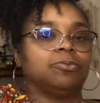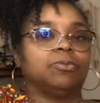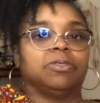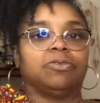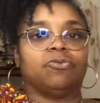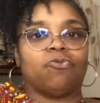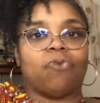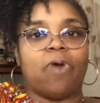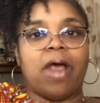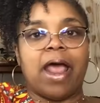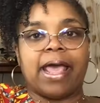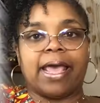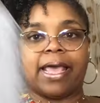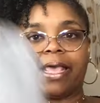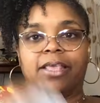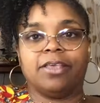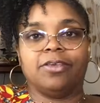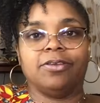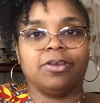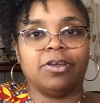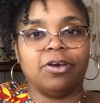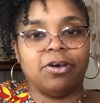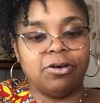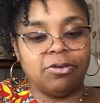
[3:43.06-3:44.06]
was right,
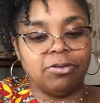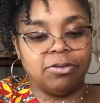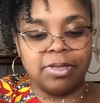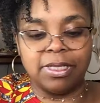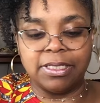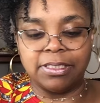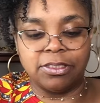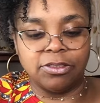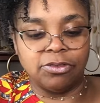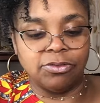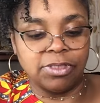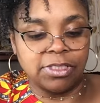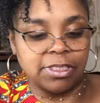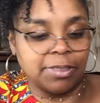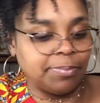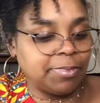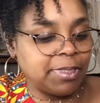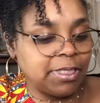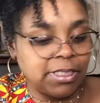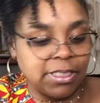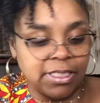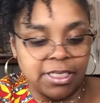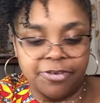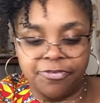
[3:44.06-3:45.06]
you know? Let's do
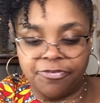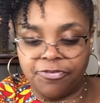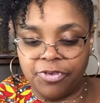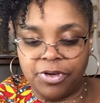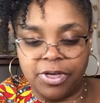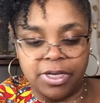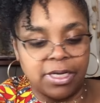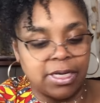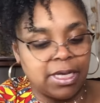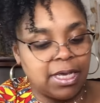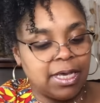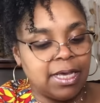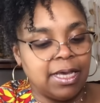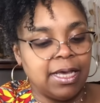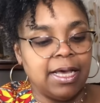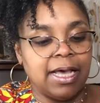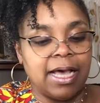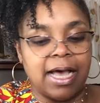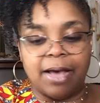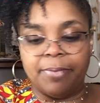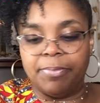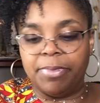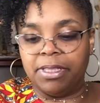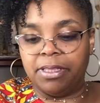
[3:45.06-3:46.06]
something different.
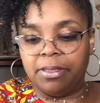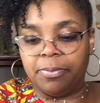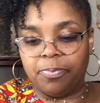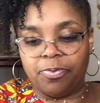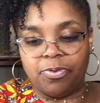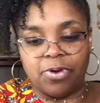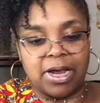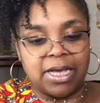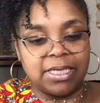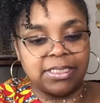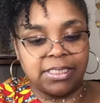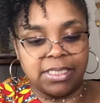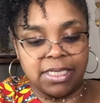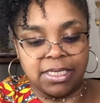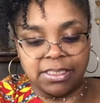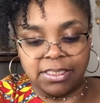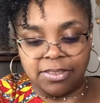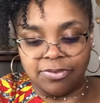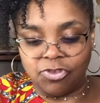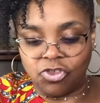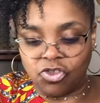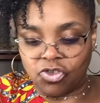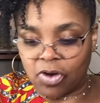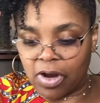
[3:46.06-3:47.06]
I'm in the process
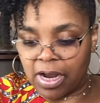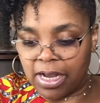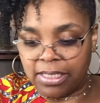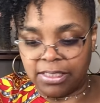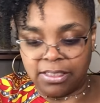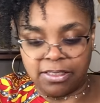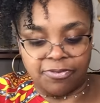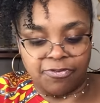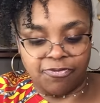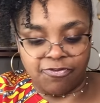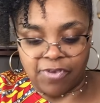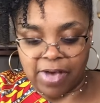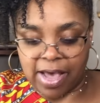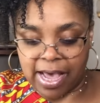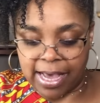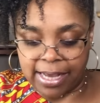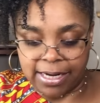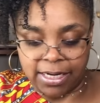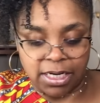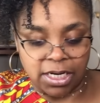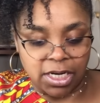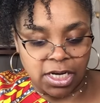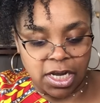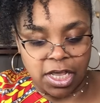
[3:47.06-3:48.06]
of trying to
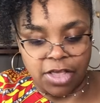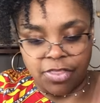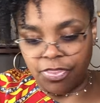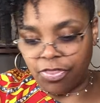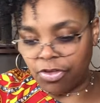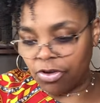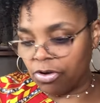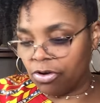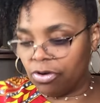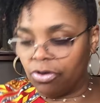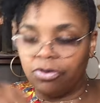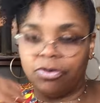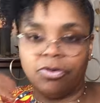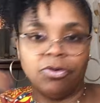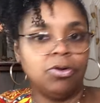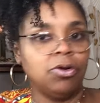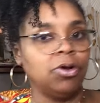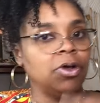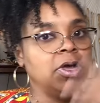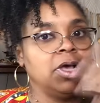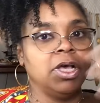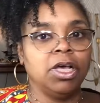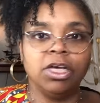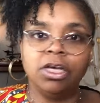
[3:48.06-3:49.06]
find another
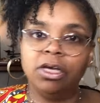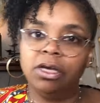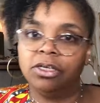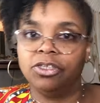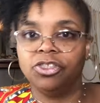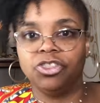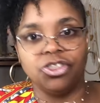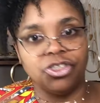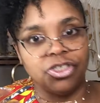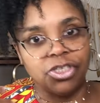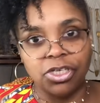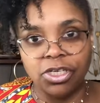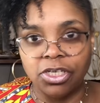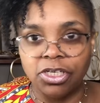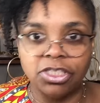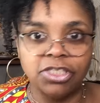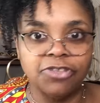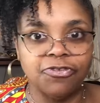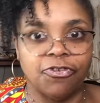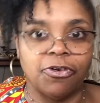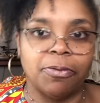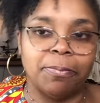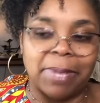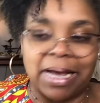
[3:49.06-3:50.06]
zhuzh
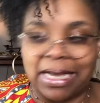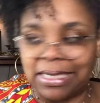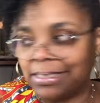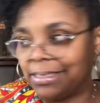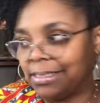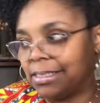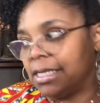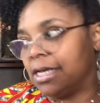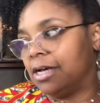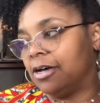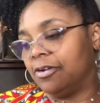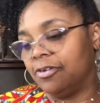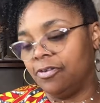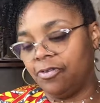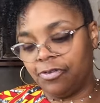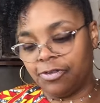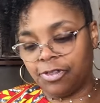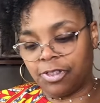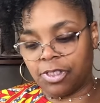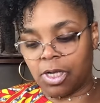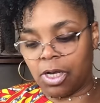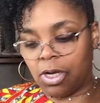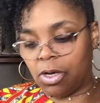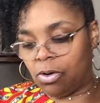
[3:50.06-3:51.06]
for myself,
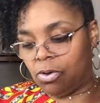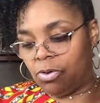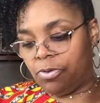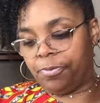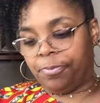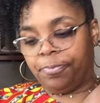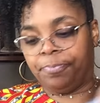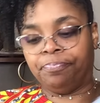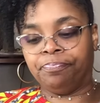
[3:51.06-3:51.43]
so...